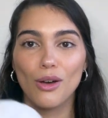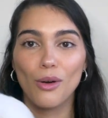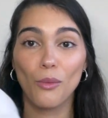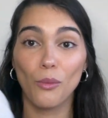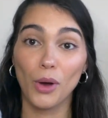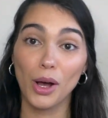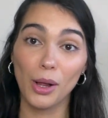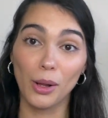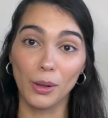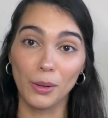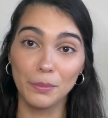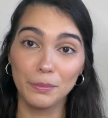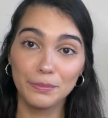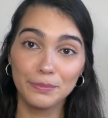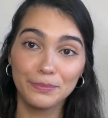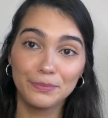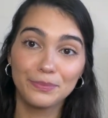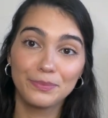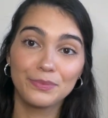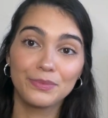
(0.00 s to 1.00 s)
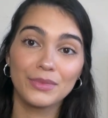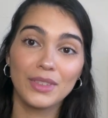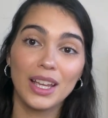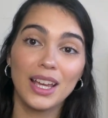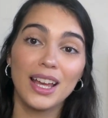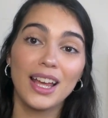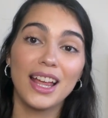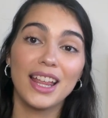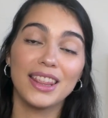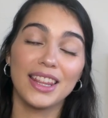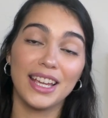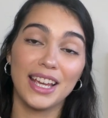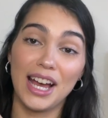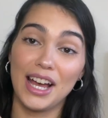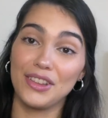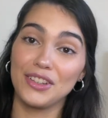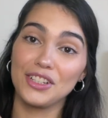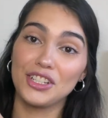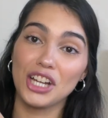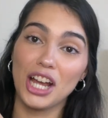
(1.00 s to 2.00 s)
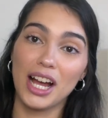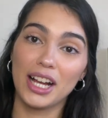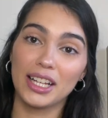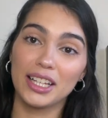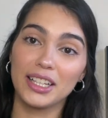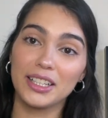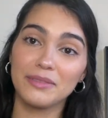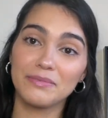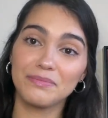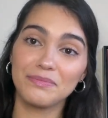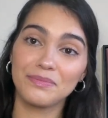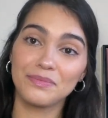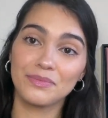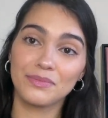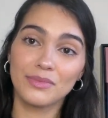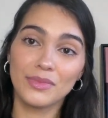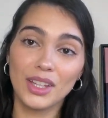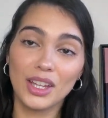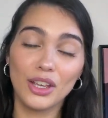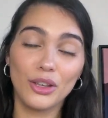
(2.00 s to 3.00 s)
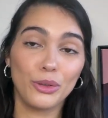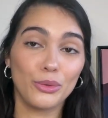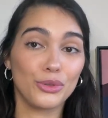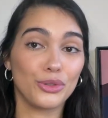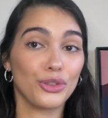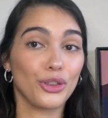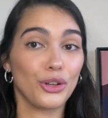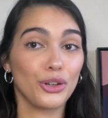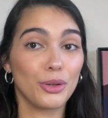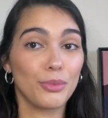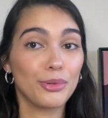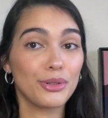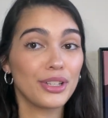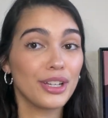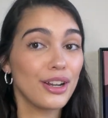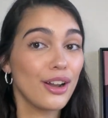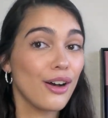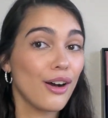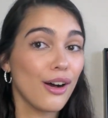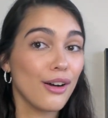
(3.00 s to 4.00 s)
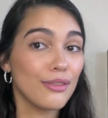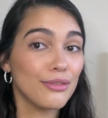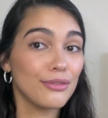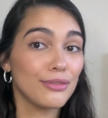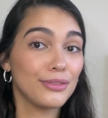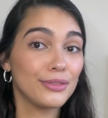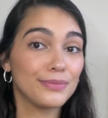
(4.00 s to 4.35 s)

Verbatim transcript: Well, they had the jacket. It was thirty percent off,